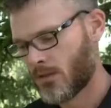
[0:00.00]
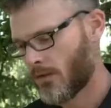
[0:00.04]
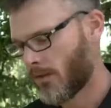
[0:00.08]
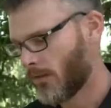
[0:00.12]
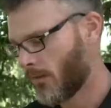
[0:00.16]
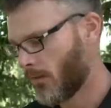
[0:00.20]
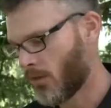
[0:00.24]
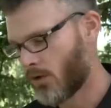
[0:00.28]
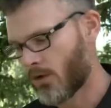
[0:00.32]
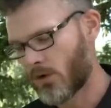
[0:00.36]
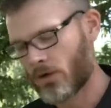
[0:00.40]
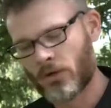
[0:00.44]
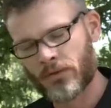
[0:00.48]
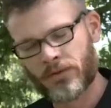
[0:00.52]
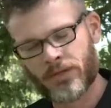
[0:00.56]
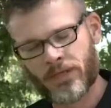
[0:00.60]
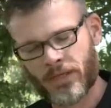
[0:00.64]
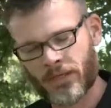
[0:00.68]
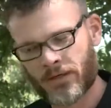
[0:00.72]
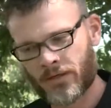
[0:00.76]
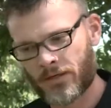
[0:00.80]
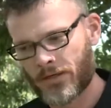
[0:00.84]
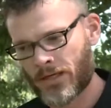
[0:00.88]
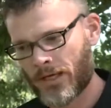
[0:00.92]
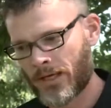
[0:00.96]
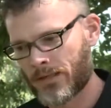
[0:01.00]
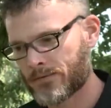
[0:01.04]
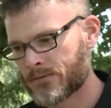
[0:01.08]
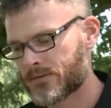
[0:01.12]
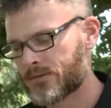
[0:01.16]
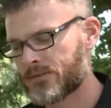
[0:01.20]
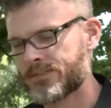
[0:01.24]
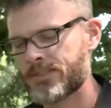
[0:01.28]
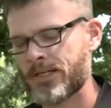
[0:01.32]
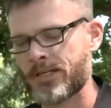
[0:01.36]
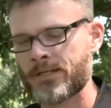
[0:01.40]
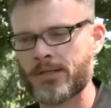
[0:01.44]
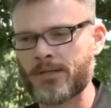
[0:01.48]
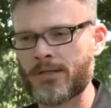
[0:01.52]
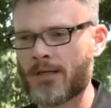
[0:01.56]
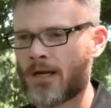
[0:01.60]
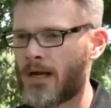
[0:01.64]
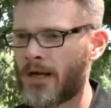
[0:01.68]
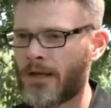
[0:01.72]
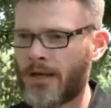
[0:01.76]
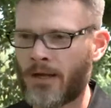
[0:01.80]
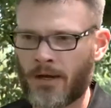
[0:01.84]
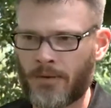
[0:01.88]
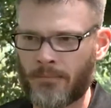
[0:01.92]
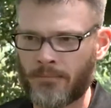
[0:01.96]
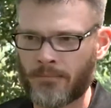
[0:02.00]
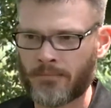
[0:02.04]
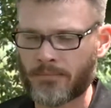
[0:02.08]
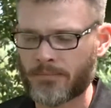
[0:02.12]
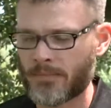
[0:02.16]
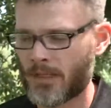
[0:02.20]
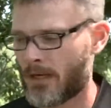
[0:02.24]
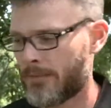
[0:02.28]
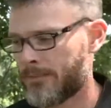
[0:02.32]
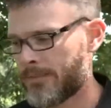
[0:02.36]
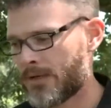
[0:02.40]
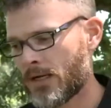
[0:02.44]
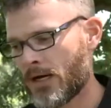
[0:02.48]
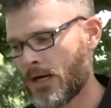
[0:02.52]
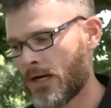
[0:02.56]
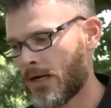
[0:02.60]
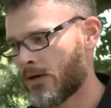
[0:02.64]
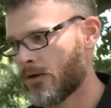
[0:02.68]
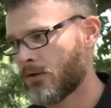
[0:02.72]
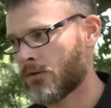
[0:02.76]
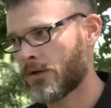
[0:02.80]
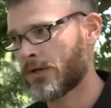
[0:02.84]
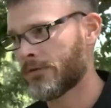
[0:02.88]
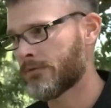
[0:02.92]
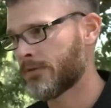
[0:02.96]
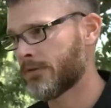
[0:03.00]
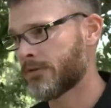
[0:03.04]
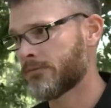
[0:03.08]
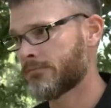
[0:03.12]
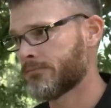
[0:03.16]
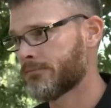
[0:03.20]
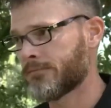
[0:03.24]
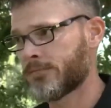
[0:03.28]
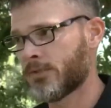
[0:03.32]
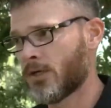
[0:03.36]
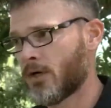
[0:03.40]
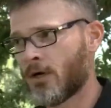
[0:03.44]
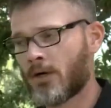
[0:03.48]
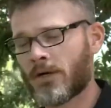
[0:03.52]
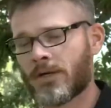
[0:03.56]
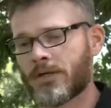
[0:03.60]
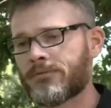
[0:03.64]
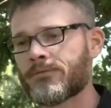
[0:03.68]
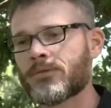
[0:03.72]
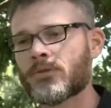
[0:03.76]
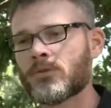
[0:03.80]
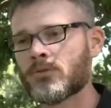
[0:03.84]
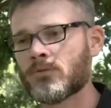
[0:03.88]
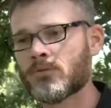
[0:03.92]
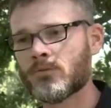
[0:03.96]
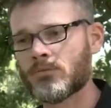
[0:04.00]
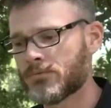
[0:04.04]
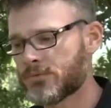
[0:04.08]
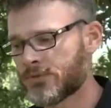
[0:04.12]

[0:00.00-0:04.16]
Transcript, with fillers: look on the internet, send an IM. I mean, I don't give a darn if you